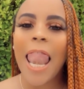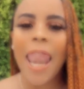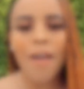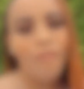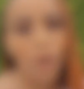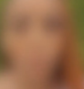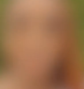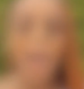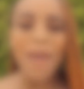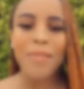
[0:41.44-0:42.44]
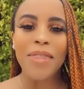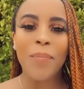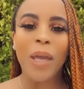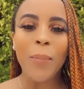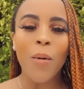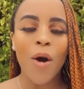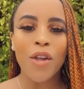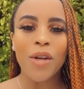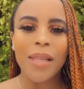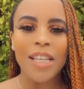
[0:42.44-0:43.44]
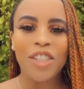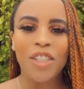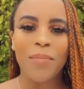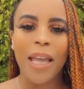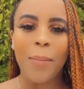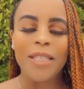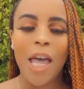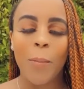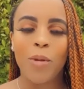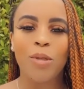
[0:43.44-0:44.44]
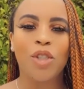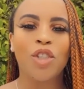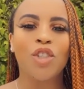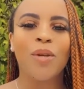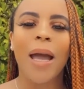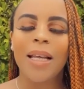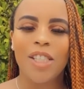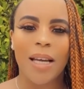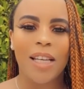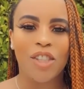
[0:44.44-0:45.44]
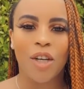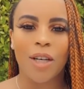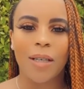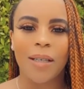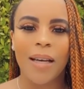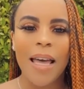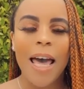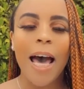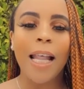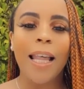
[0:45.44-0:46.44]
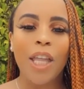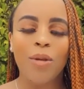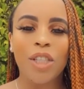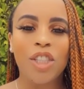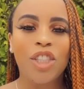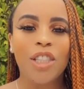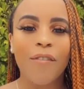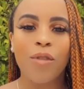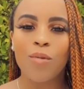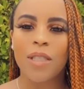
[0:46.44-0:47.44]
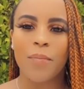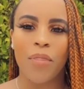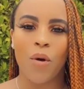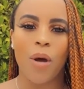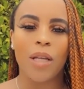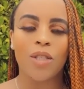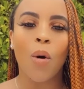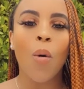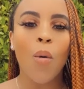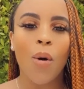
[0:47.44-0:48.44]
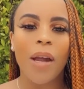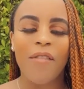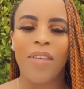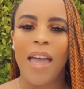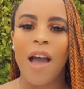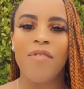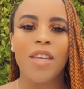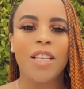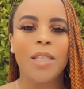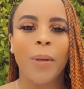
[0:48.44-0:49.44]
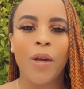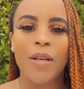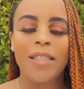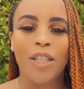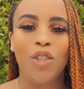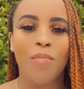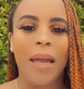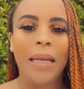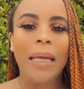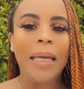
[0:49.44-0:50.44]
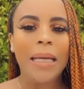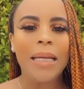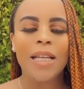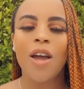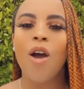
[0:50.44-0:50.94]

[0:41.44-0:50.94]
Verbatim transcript: level? I mean, the people on your list should be able to help you strategize, y'all, allow you to shift through some thoughts, or if they have the experience that you may need